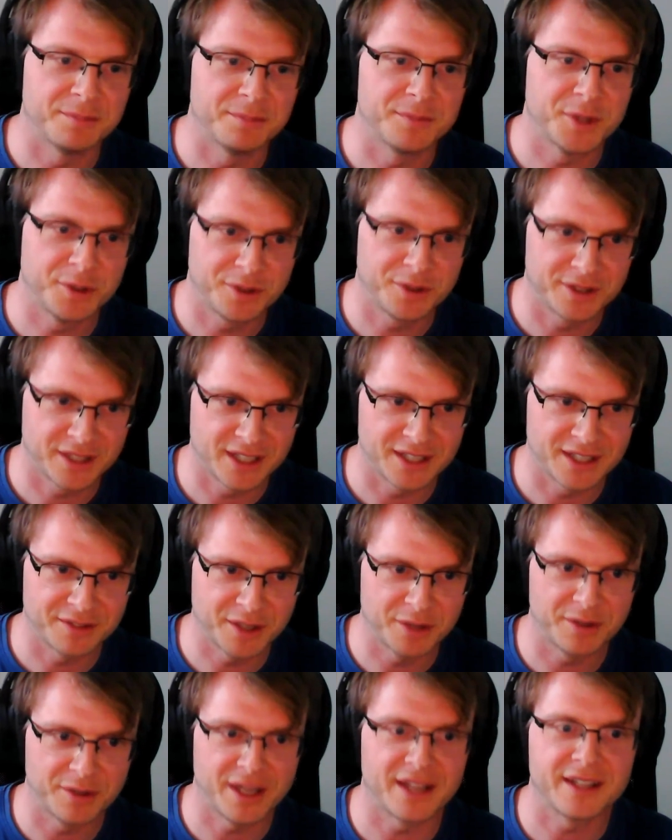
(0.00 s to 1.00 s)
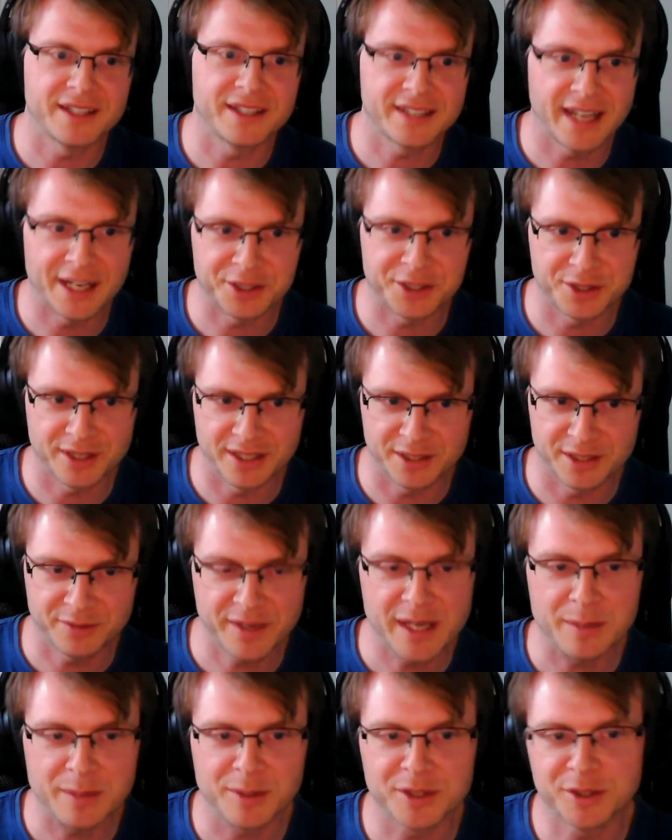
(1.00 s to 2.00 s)
You could kind of go, yeah, this hashing is
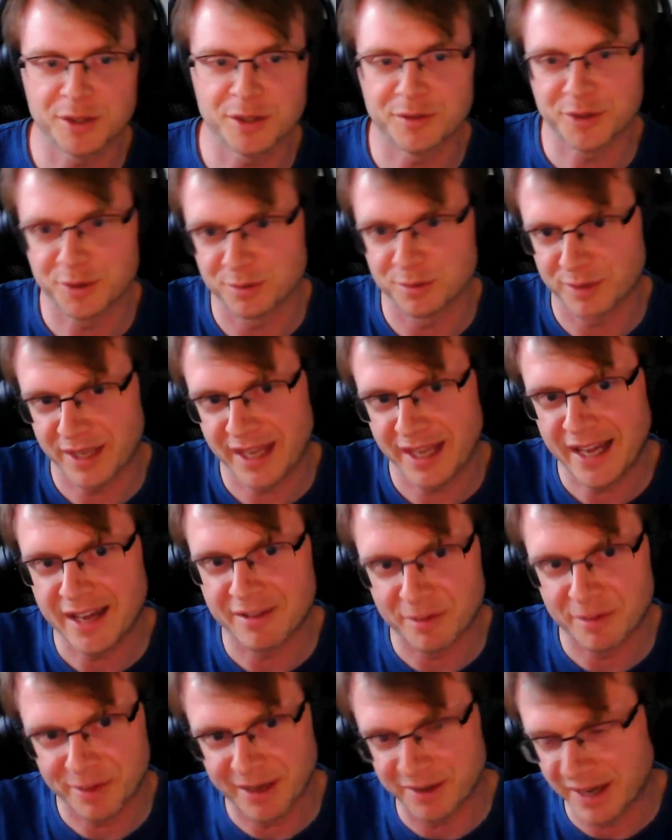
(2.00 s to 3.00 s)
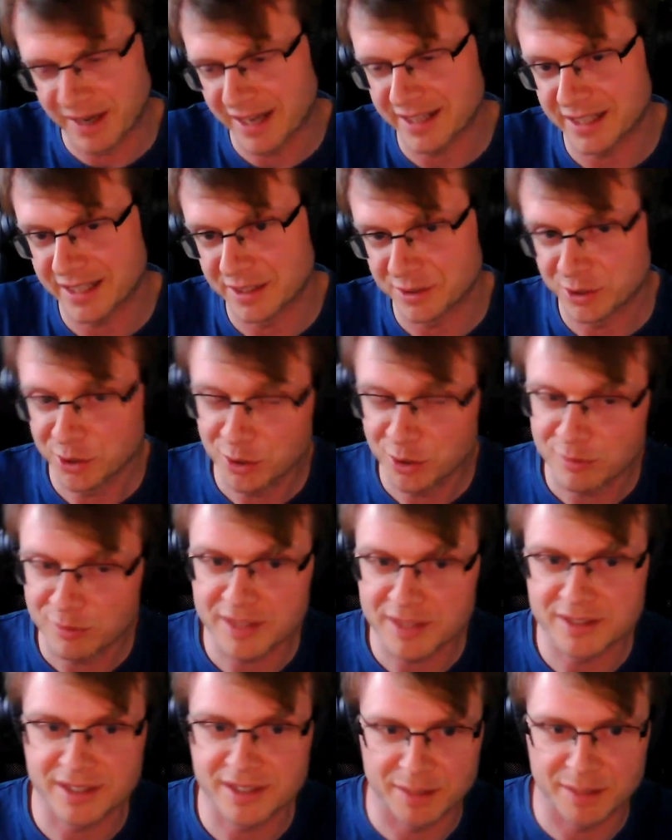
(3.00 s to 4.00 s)
available, so if you care about adding it to your
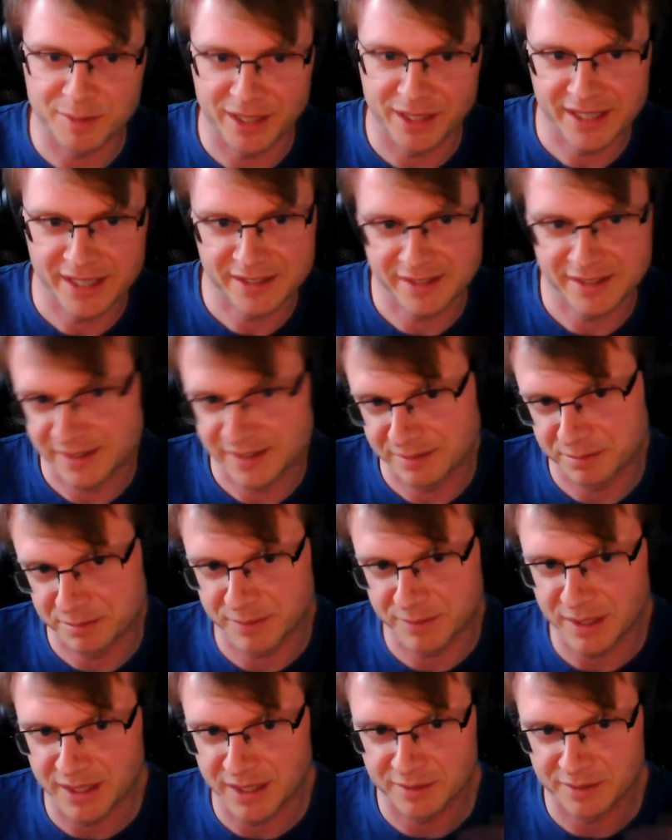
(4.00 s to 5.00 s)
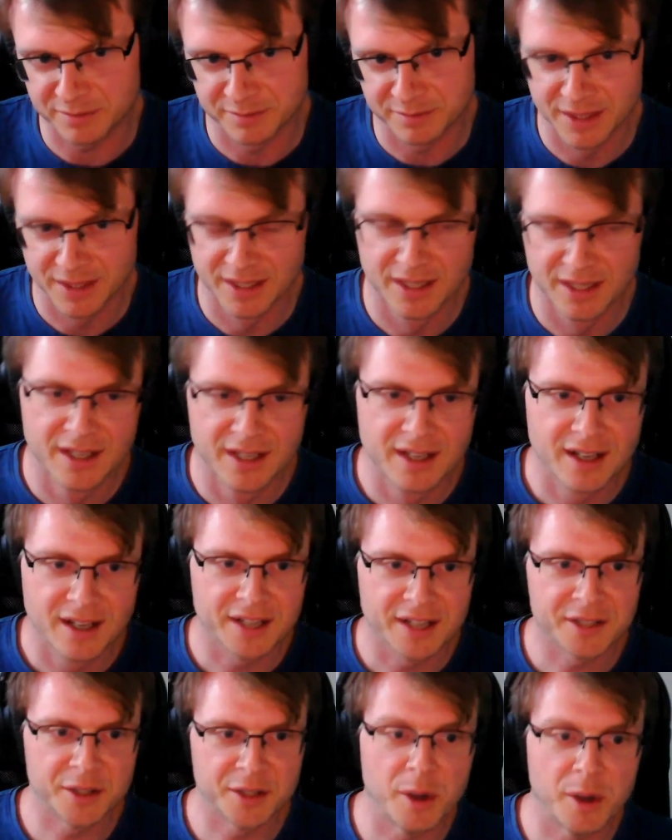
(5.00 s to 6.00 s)
runtime, like this is the kind of,
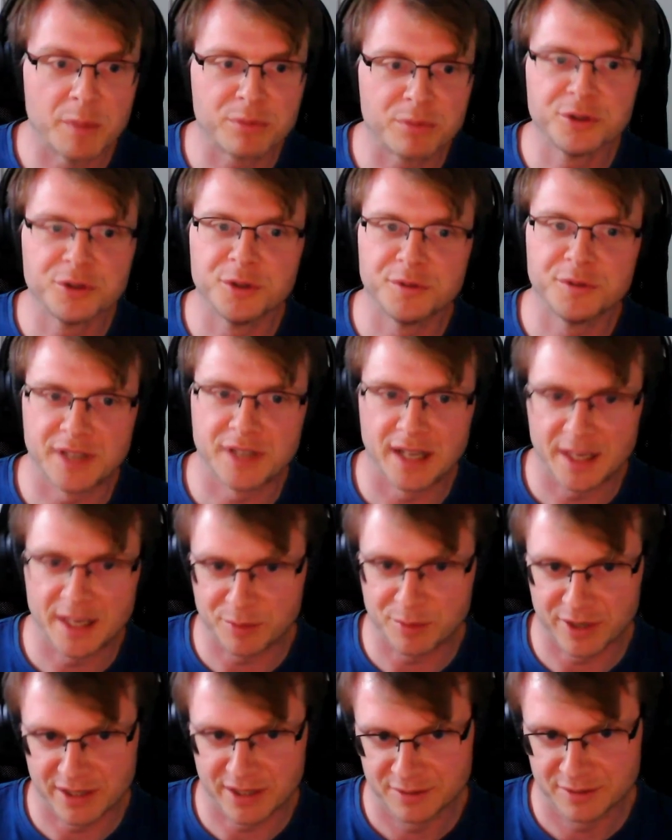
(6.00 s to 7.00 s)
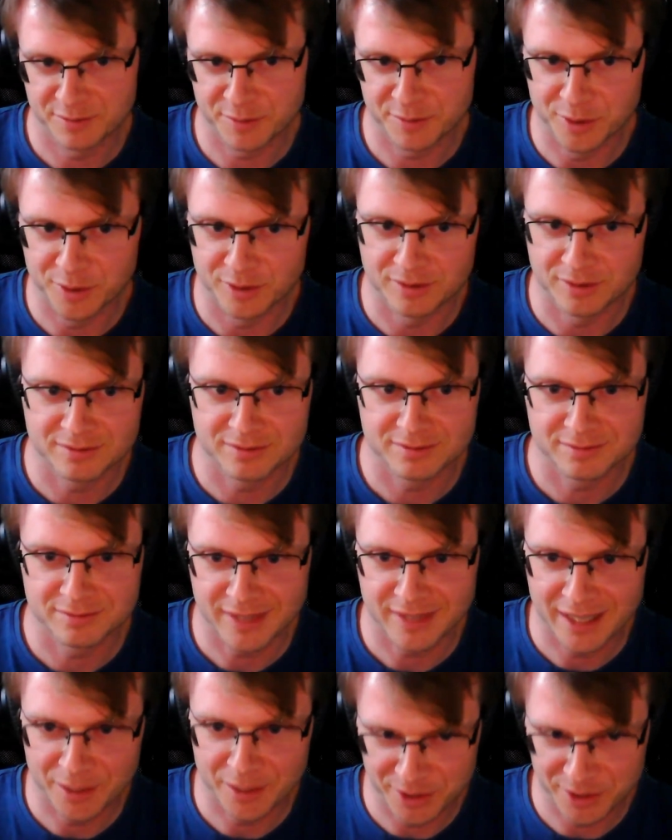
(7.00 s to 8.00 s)
approved library for
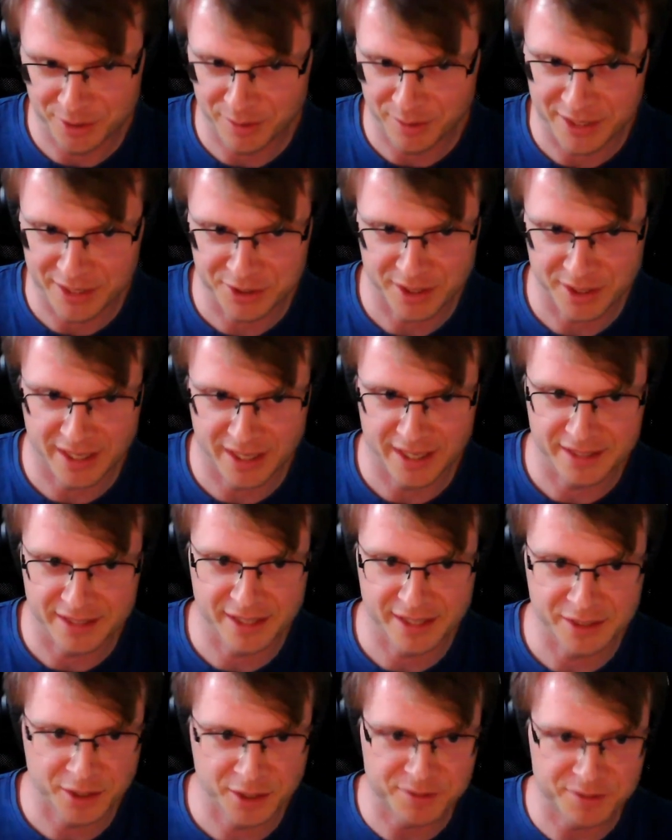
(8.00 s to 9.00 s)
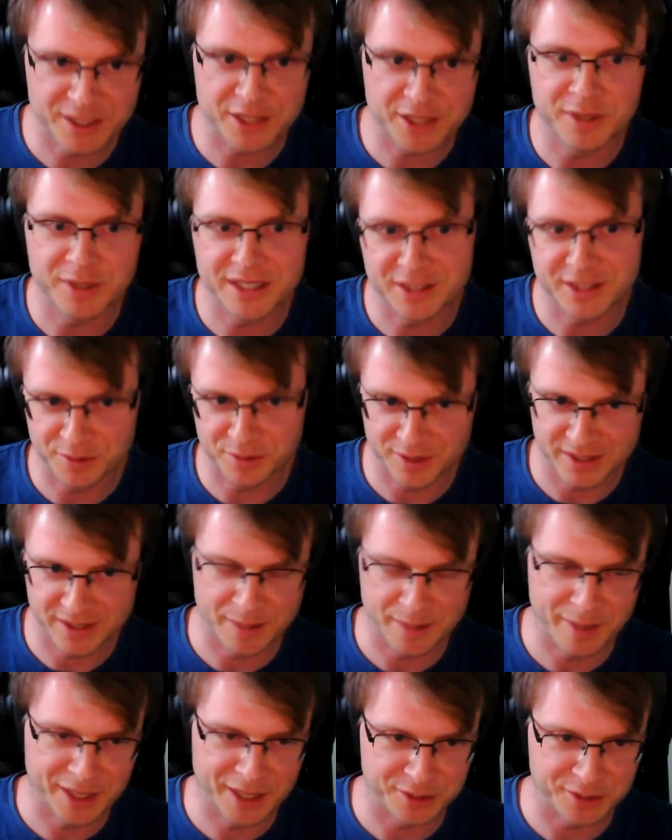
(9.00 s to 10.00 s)
how we do hashing in ASTs. And obviously you need to use the
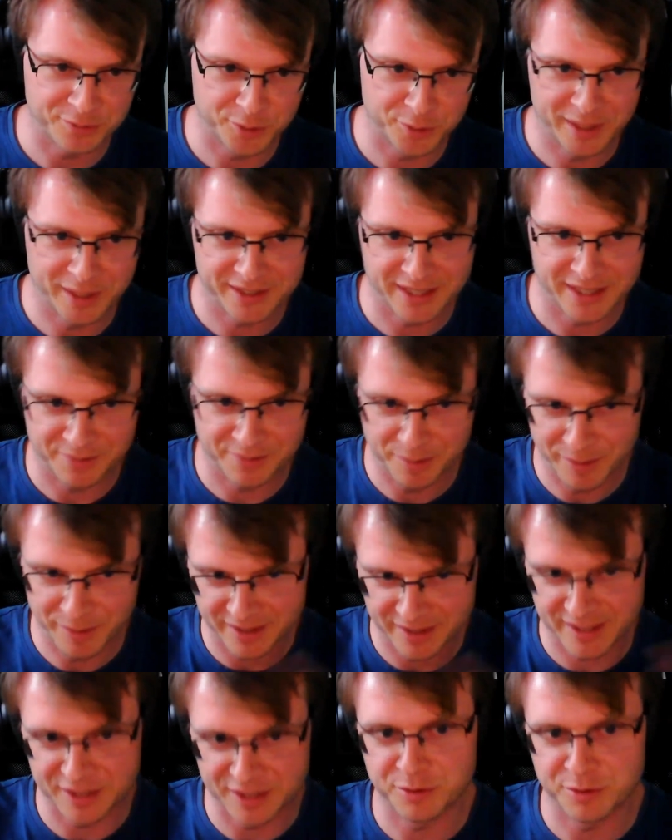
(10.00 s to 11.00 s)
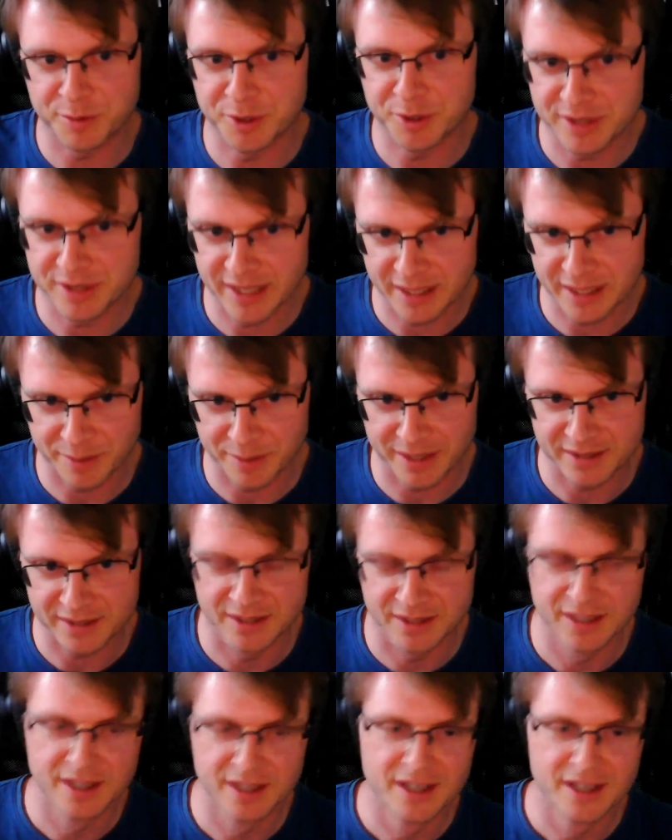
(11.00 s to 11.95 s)
same hashing format to have a big distributed database.